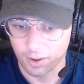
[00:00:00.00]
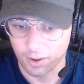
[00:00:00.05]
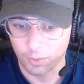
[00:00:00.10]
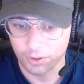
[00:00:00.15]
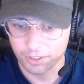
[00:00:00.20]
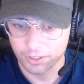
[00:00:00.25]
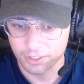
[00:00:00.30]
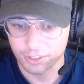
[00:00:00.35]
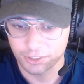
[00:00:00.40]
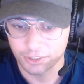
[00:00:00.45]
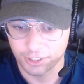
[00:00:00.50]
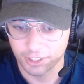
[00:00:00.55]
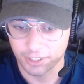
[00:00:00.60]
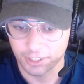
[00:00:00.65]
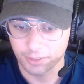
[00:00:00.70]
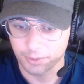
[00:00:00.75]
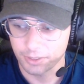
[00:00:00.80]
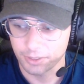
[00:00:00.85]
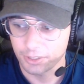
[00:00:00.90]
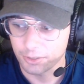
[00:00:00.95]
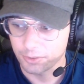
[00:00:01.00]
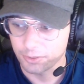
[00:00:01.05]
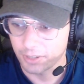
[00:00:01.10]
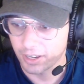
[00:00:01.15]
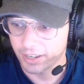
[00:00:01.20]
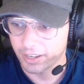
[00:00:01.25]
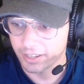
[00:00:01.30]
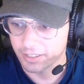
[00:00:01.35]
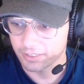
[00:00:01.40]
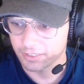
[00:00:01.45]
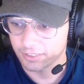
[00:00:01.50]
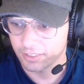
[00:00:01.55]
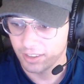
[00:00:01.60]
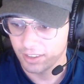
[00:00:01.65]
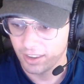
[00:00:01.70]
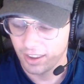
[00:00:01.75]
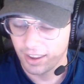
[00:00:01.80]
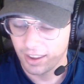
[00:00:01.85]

I wanted to share it with you guys,